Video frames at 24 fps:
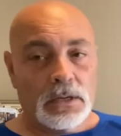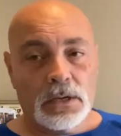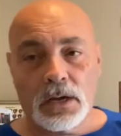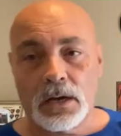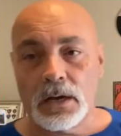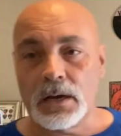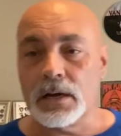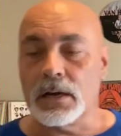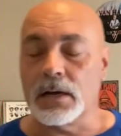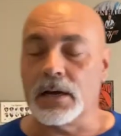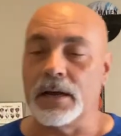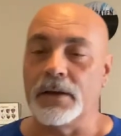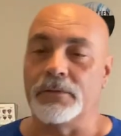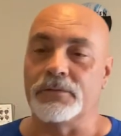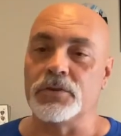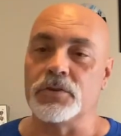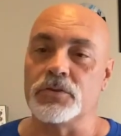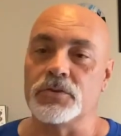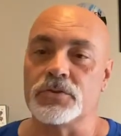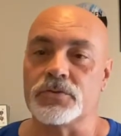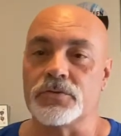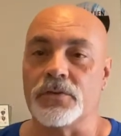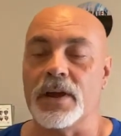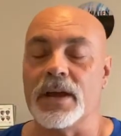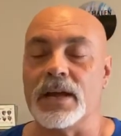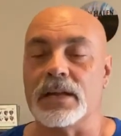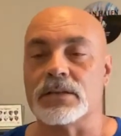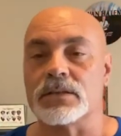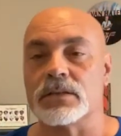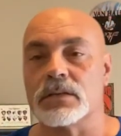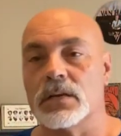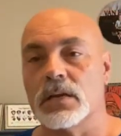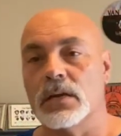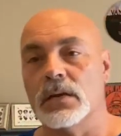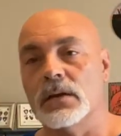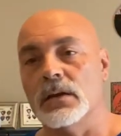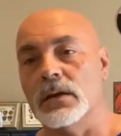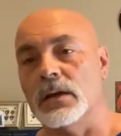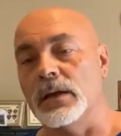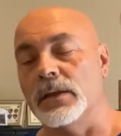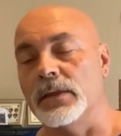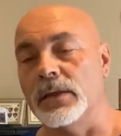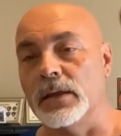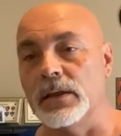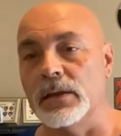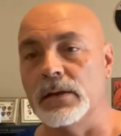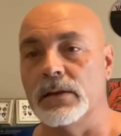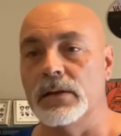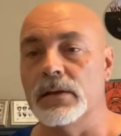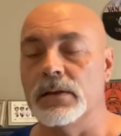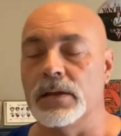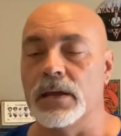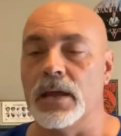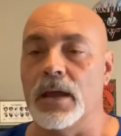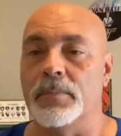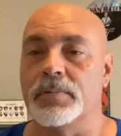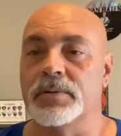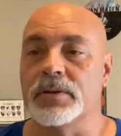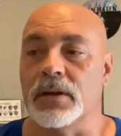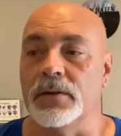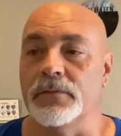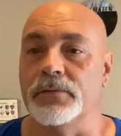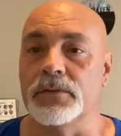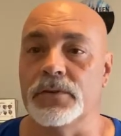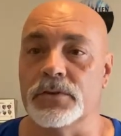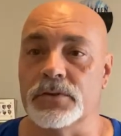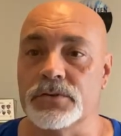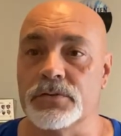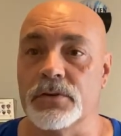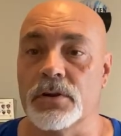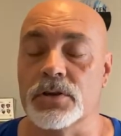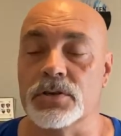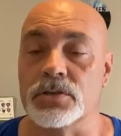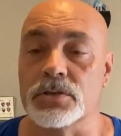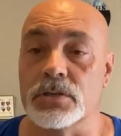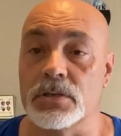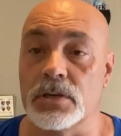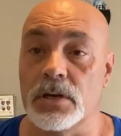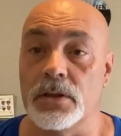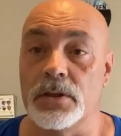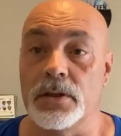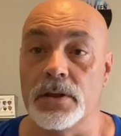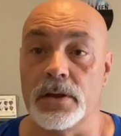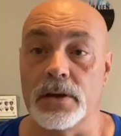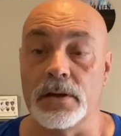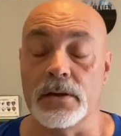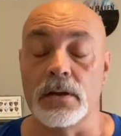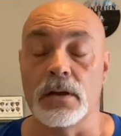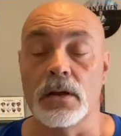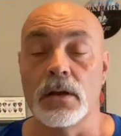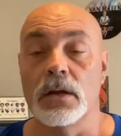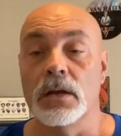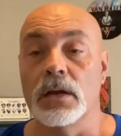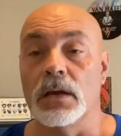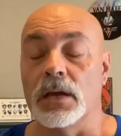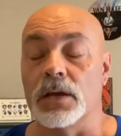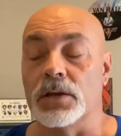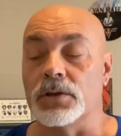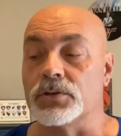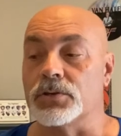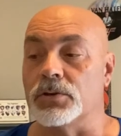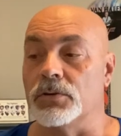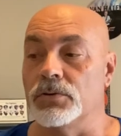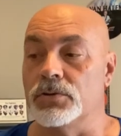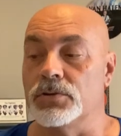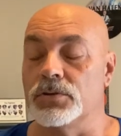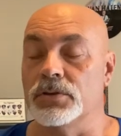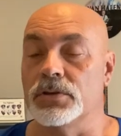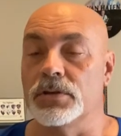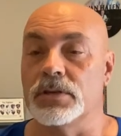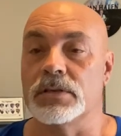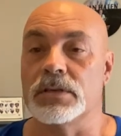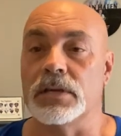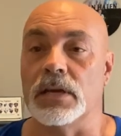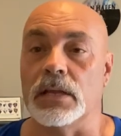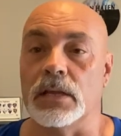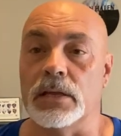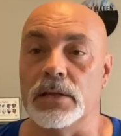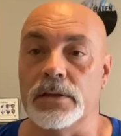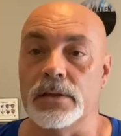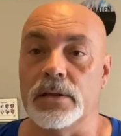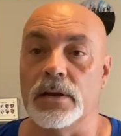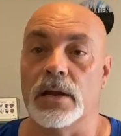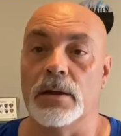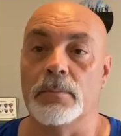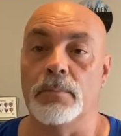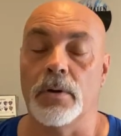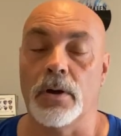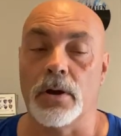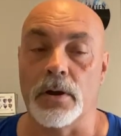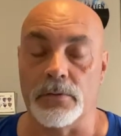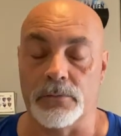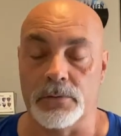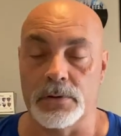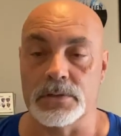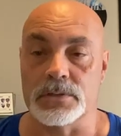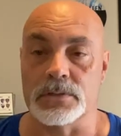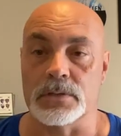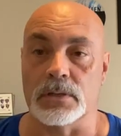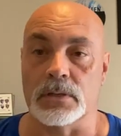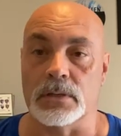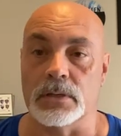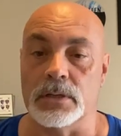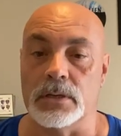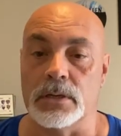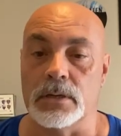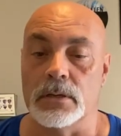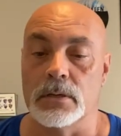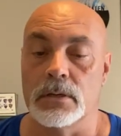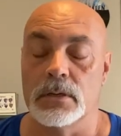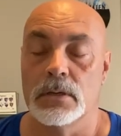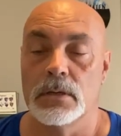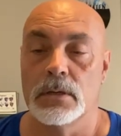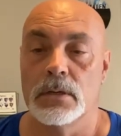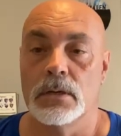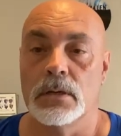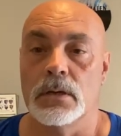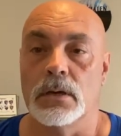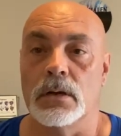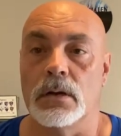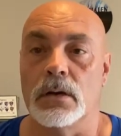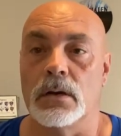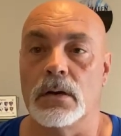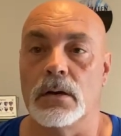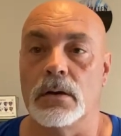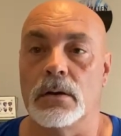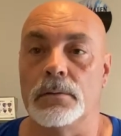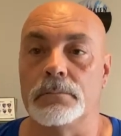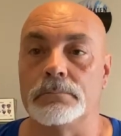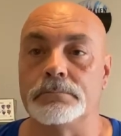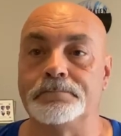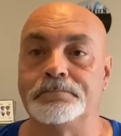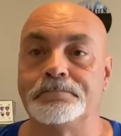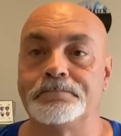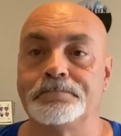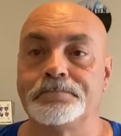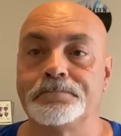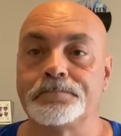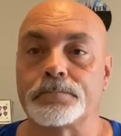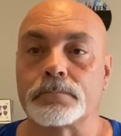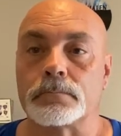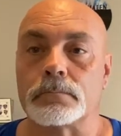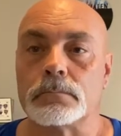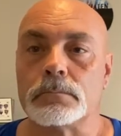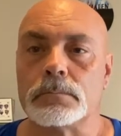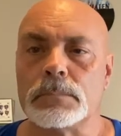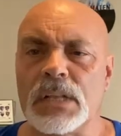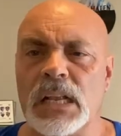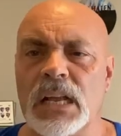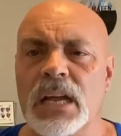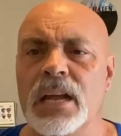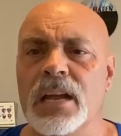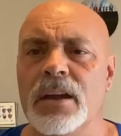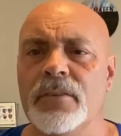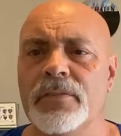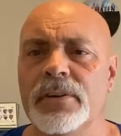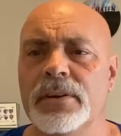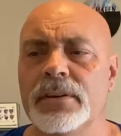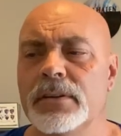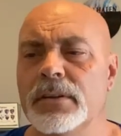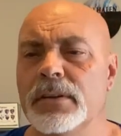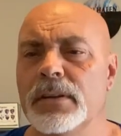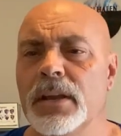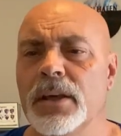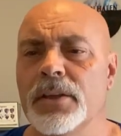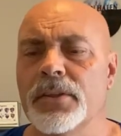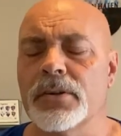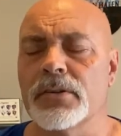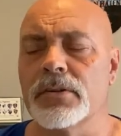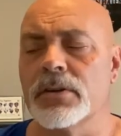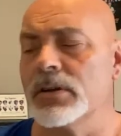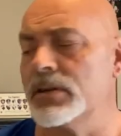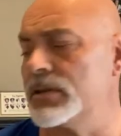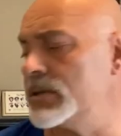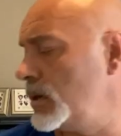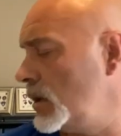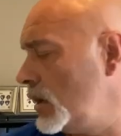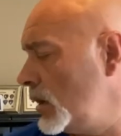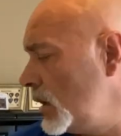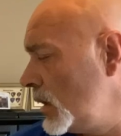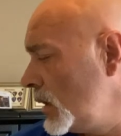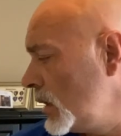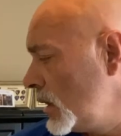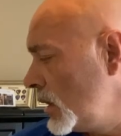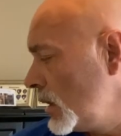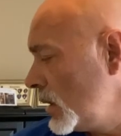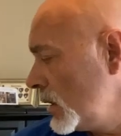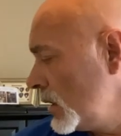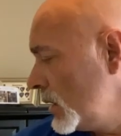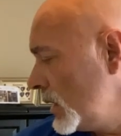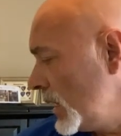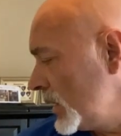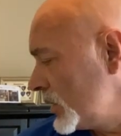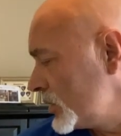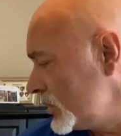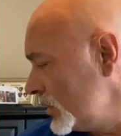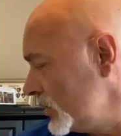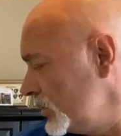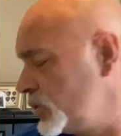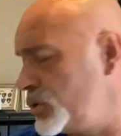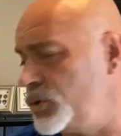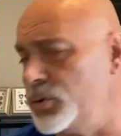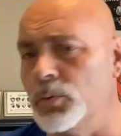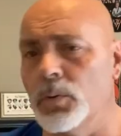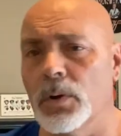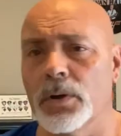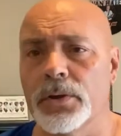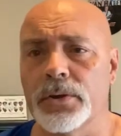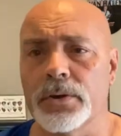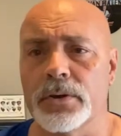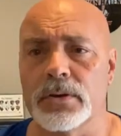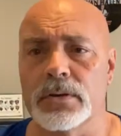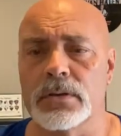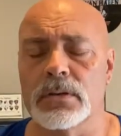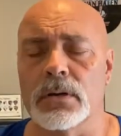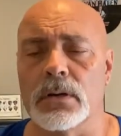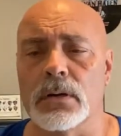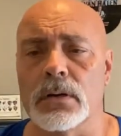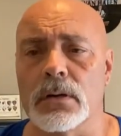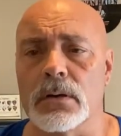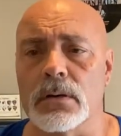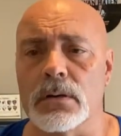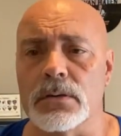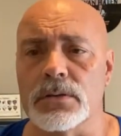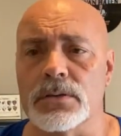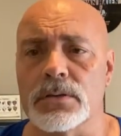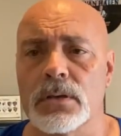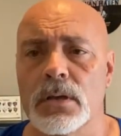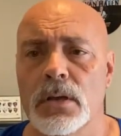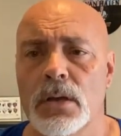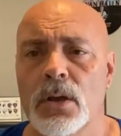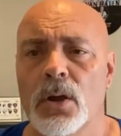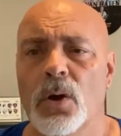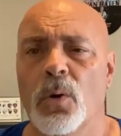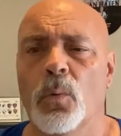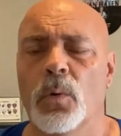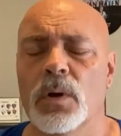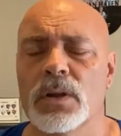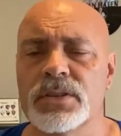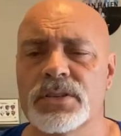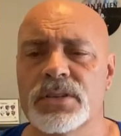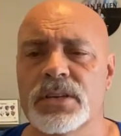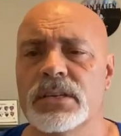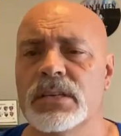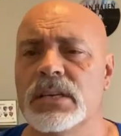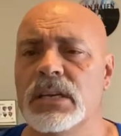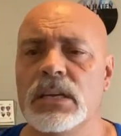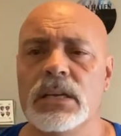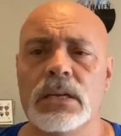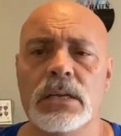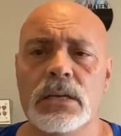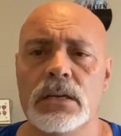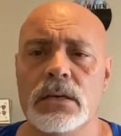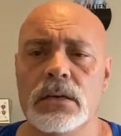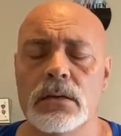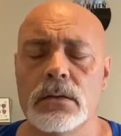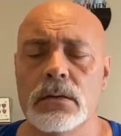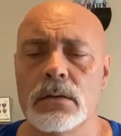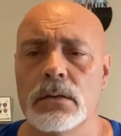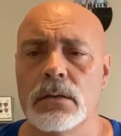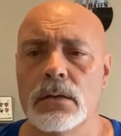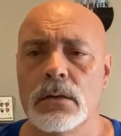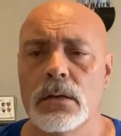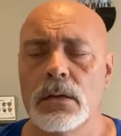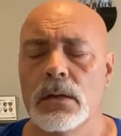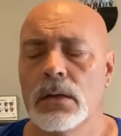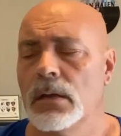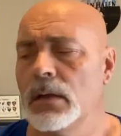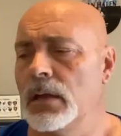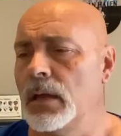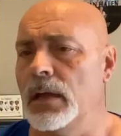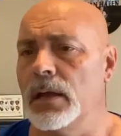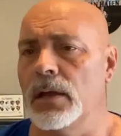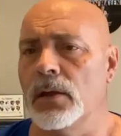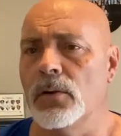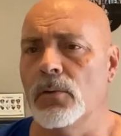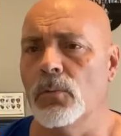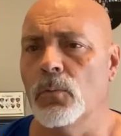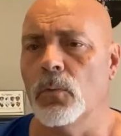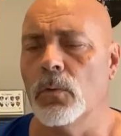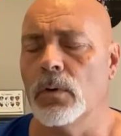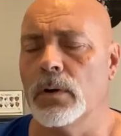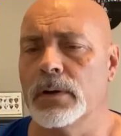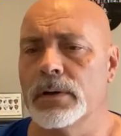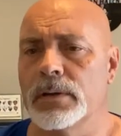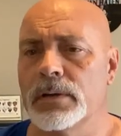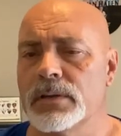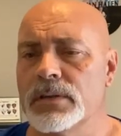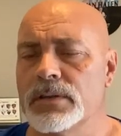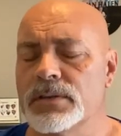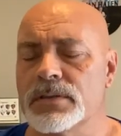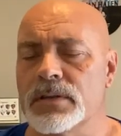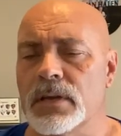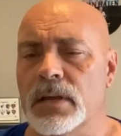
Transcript: I have two Strats, and then the Appetite for Destruction, and then I showed you the Tele that I bought recently. I have another guitar, actually two other guitars. One's a Dean, and one is